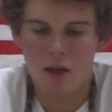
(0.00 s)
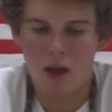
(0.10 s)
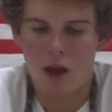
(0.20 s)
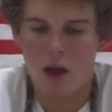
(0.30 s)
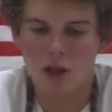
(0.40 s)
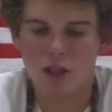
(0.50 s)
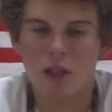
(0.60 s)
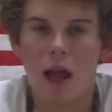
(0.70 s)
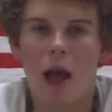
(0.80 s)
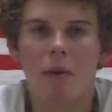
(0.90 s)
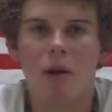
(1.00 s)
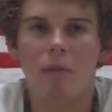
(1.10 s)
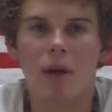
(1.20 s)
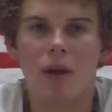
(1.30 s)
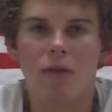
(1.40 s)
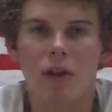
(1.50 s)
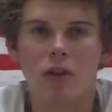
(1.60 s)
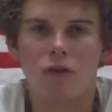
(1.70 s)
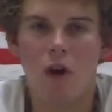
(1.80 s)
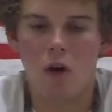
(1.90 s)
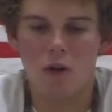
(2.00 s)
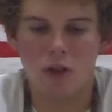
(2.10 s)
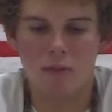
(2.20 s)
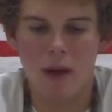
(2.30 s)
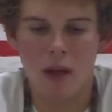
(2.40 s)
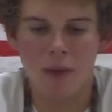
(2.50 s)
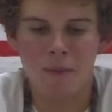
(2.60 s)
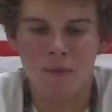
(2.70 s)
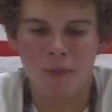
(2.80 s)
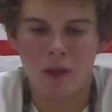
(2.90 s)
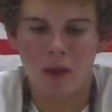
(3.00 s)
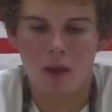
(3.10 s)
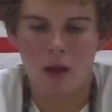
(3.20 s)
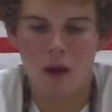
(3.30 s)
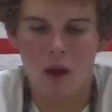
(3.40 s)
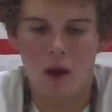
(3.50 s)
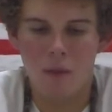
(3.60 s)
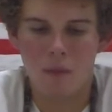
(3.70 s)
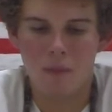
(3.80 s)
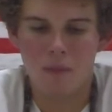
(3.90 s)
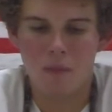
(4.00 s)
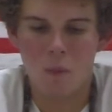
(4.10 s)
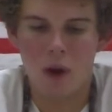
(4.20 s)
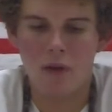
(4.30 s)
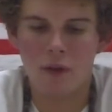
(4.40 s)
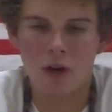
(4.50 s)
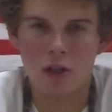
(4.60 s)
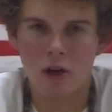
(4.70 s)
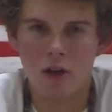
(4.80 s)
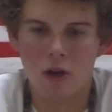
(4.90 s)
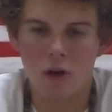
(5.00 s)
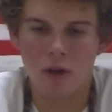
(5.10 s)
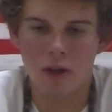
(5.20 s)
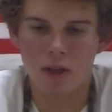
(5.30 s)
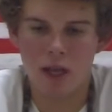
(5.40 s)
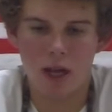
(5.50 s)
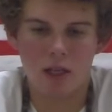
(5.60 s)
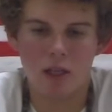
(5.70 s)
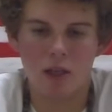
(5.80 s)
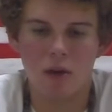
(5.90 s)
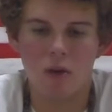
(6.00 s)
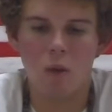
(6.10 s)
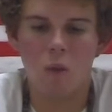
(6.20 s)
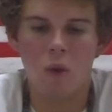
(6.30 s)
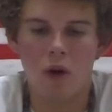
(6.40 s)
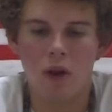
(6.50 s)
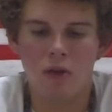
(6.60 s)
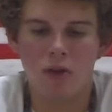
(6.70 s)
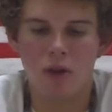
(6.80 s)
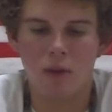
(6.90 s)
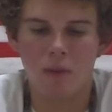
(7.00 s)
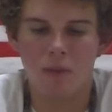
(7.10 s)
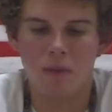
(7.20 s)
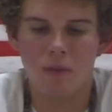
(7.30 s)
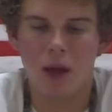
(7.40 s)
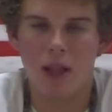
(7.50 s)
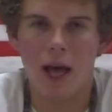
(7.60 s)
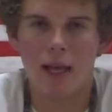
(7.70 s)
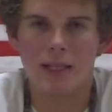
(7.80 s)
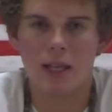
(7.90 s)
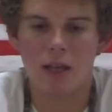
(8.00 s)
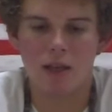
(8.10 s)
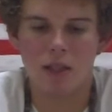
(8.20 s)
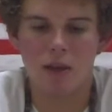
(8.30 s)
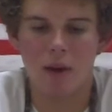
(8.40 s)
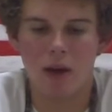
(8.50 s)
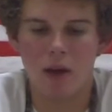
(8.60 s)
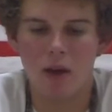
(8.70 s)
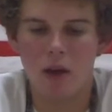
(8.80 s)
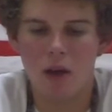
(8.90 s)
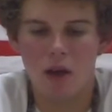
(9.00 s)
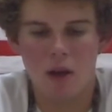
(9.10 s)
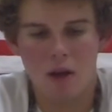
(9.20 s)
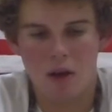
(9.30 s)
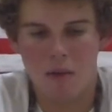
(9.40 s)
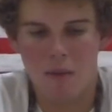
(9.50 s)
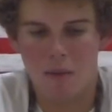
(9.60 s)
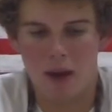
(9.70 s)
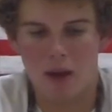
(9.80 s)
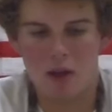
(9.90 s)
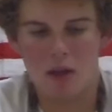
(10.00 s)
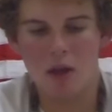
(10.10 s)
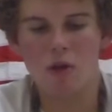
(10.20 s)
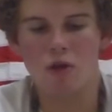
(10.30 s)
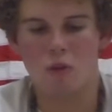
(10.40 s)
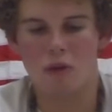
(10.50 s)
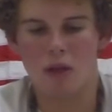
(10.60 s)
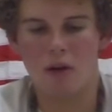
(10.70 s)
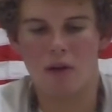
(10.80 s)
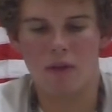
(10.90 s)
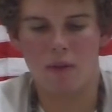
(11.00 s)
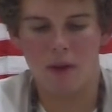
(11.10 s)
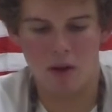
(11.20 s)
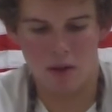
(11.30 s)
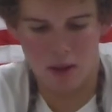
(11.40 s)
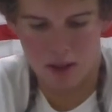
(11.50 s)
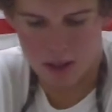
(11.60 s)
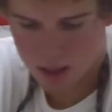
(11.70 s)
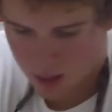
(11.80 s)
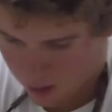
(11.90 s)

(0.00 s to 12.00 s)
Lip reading: how many big fish follow this bait. When I first started throwing this, I actually won some Elastec Z-Man, like huge ones. They're bigger than this.